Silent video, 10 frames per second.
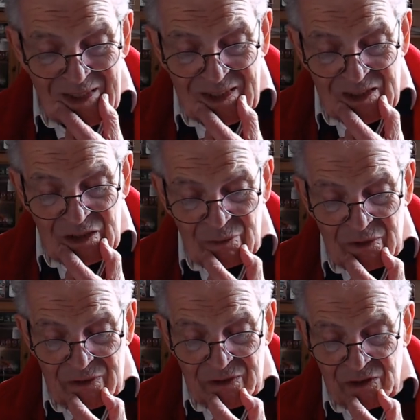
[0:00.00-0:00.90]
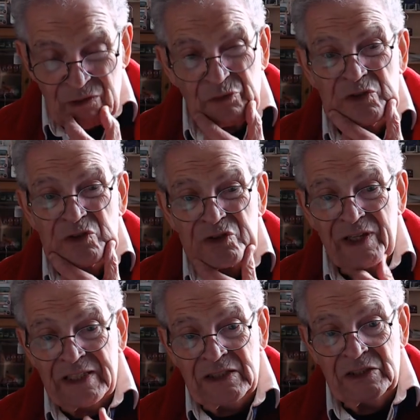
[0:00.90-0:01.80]
some of the different
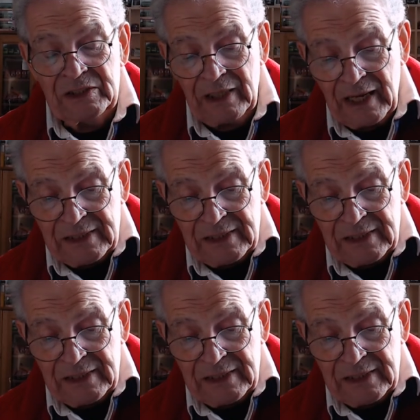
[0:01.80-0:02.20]
things that